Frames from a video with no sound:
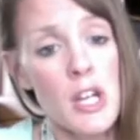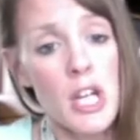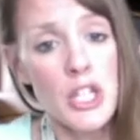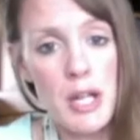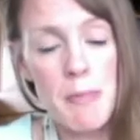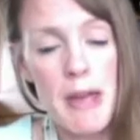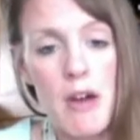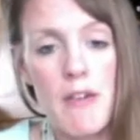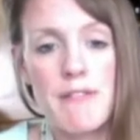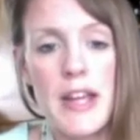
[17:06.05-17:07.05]
Check me out
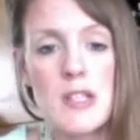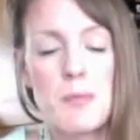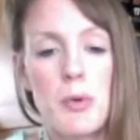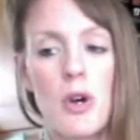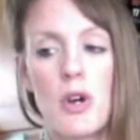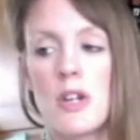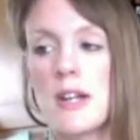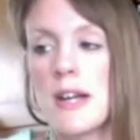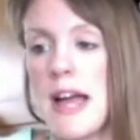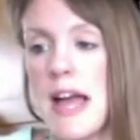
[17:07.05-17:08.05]
on Facebook.
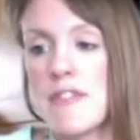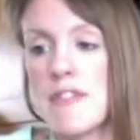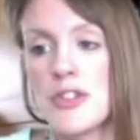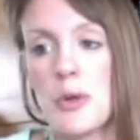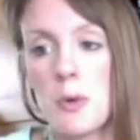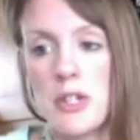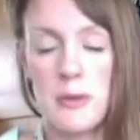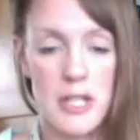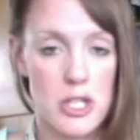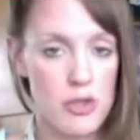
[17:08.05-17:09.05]
If you do want to do
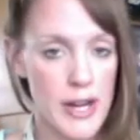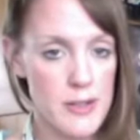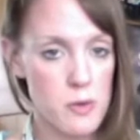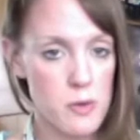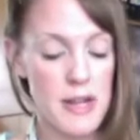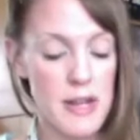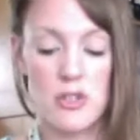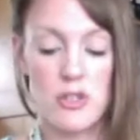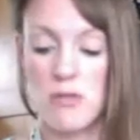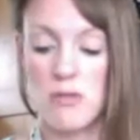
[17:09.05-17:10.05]
any trades with me,
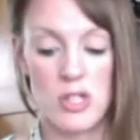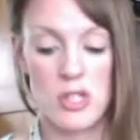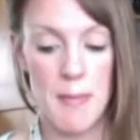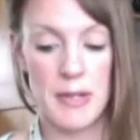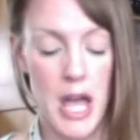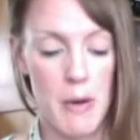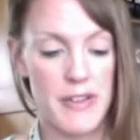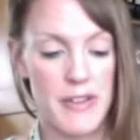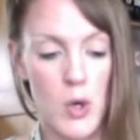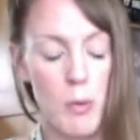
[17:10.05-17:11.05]
just let me know. I've
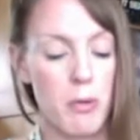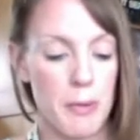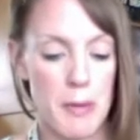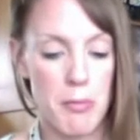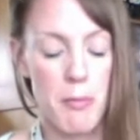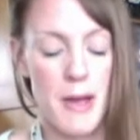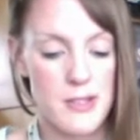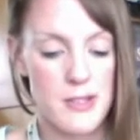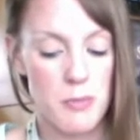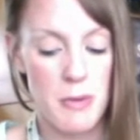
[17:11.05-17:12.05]
had a couple of people
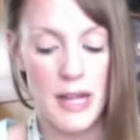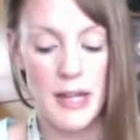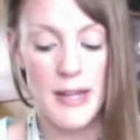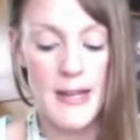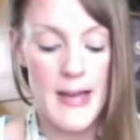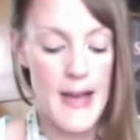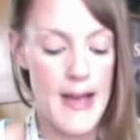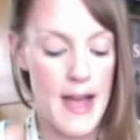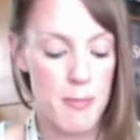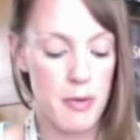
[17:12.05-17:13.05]
message me.
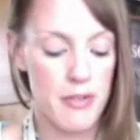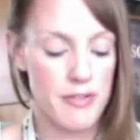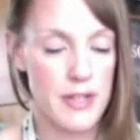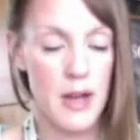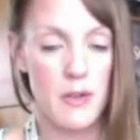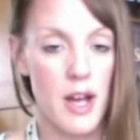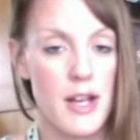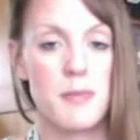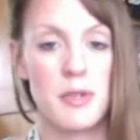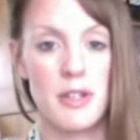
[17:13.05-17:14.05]
But for now,
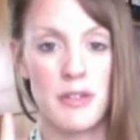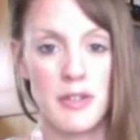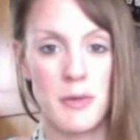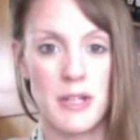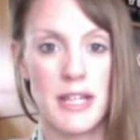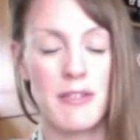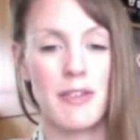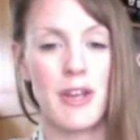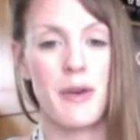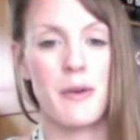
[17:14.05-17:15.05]
guys, I'm going to love you and leave
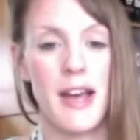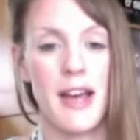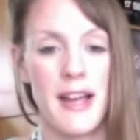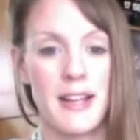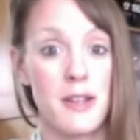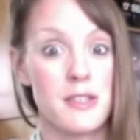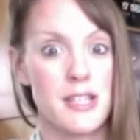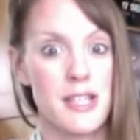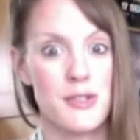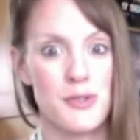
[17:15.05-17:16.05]
you, and I'll
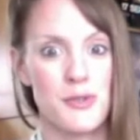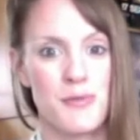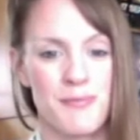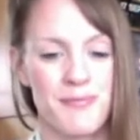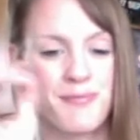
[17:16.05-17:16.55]
see you soon.